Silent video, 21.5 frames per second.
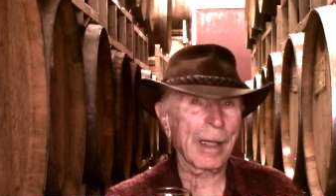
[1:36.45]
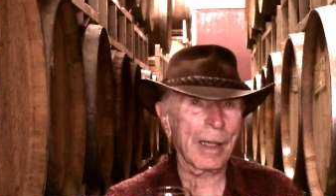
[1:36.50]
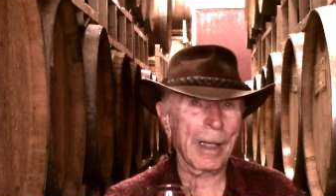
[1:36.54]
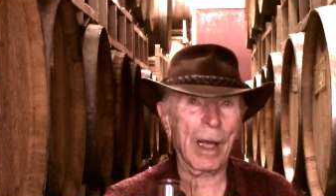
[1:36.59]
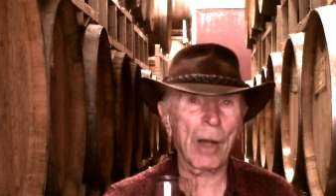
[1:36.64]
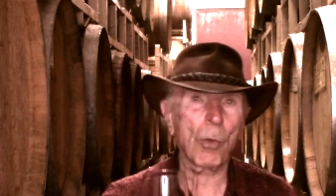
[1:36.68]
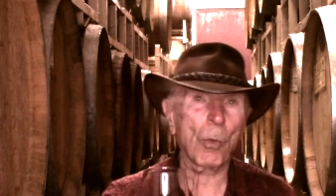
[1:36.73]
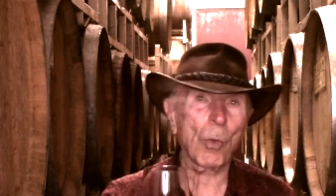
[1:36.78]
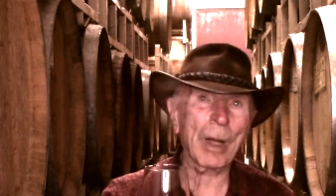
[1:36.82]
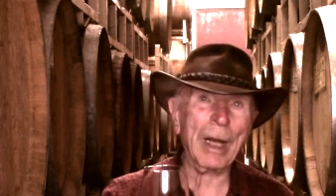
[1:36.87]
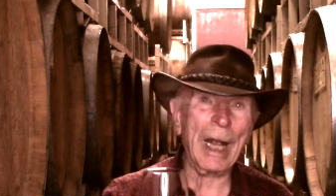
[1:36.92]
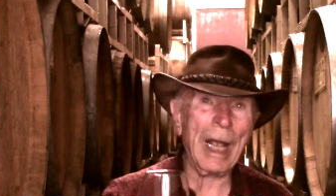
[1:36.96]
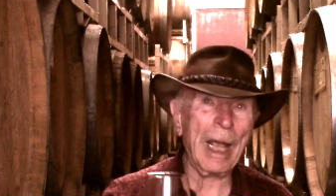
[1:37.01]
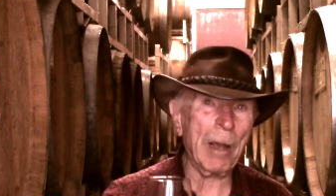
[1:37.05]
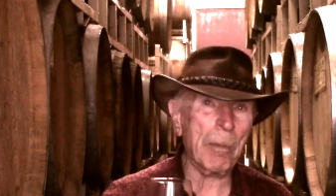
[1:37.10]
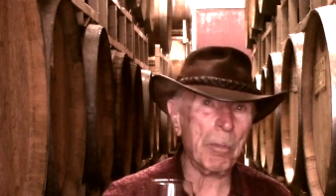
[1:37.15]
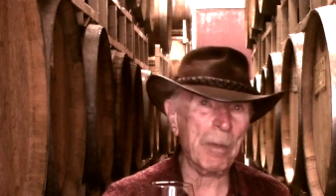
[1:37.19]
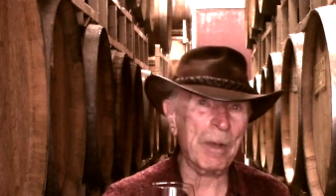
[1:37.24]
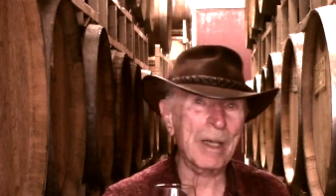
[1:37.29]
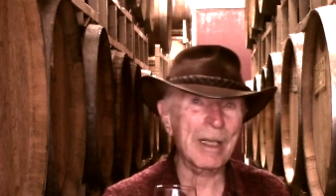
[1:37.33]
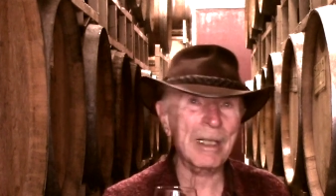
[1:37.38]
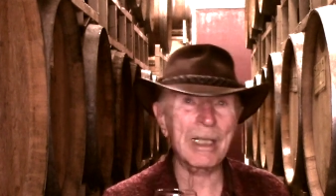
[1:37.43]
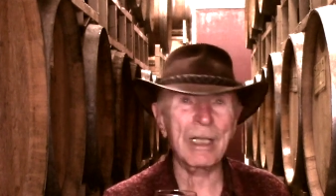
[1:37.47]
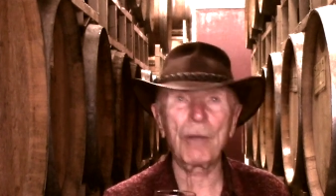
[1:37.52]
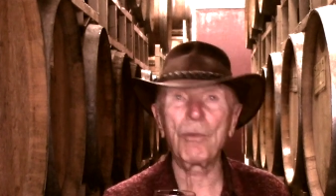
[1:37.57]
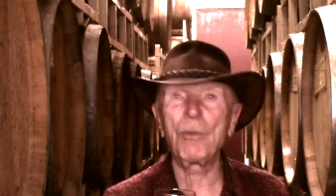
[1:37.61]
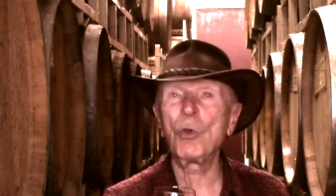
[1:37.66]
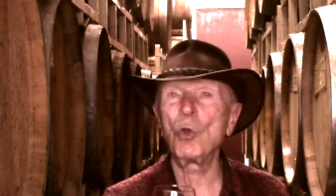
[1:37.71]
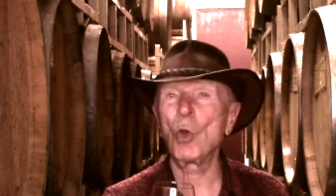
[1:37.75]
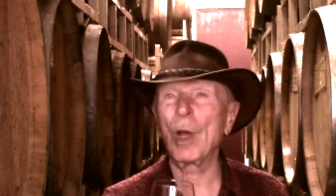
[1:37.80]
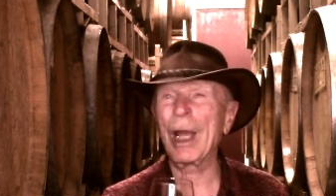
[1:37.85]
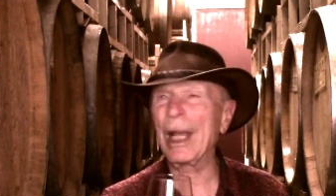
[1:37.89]
Now what happens
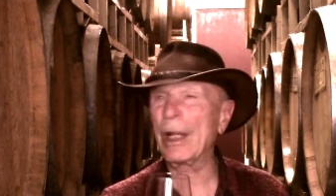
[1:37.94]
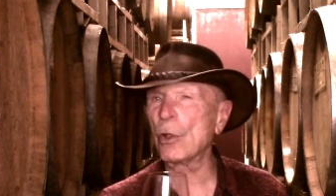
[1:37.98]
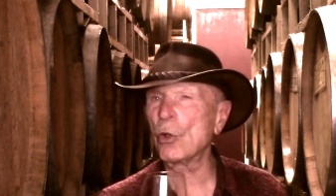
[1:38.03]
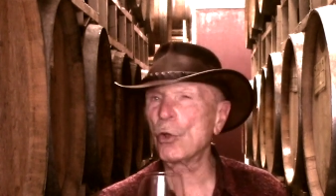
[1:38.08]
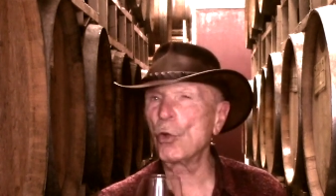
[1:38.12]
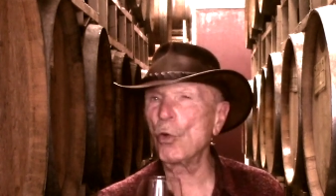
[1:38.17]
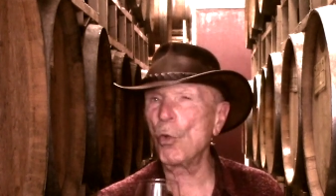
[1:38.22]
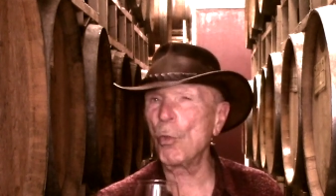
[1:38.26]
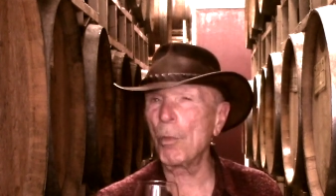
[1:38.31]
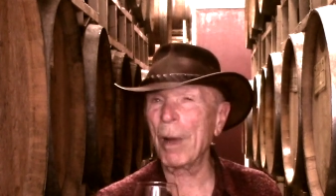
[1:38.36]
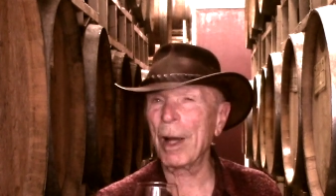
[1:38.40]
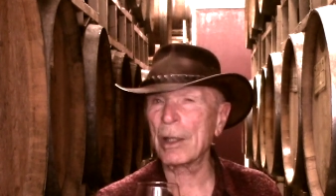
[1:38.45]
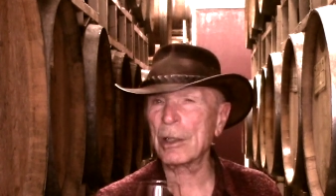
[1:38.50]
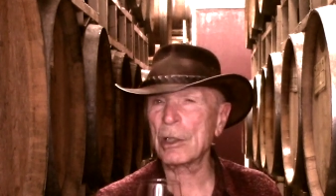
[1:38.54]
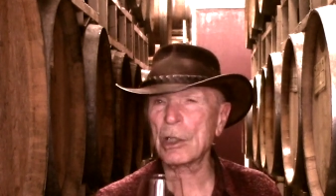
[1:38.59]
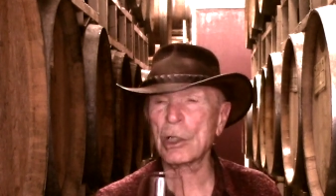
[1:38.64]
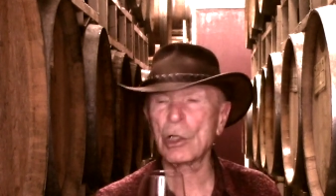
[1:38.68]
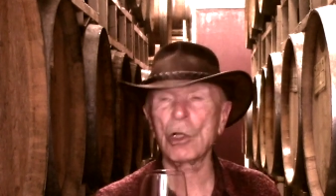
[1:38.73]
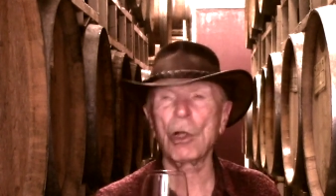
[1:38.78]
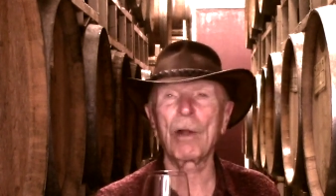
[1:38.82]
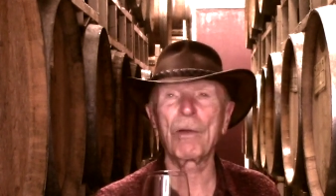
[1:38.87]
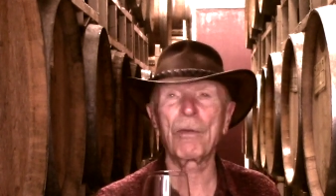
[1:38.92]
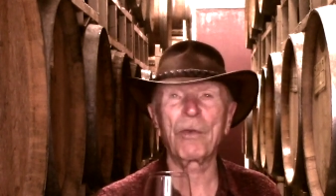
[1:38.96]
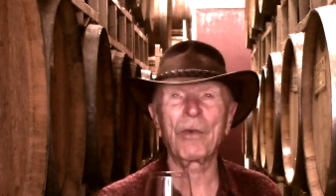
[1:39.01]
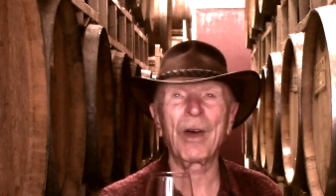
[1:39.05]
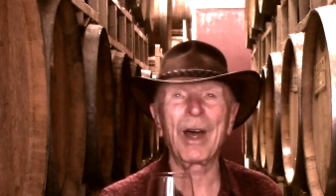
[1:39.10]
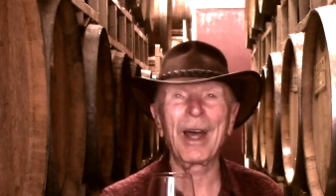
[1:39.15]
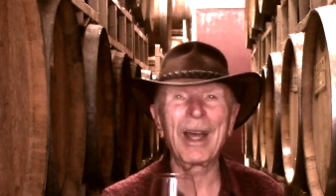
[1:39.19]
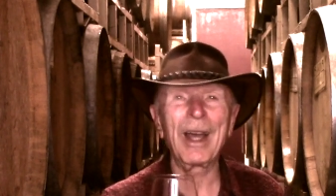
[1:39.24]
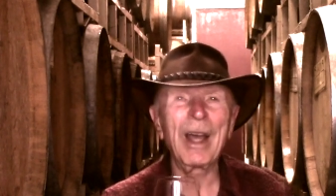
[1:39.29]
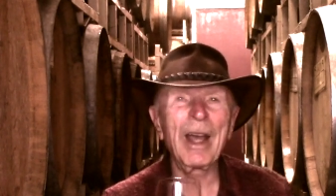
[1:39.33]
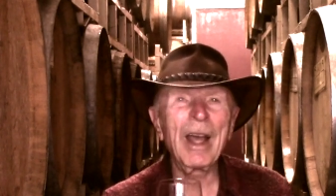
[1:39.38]
if you add too much
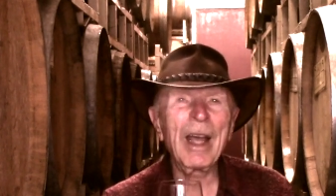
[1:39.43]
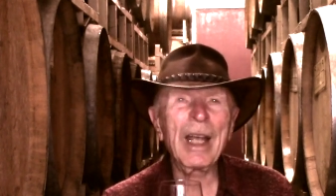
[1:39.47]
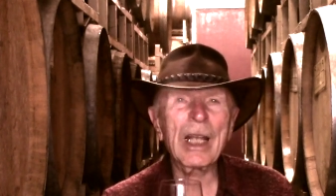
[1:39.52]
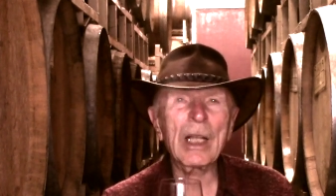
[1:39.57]
sulfites,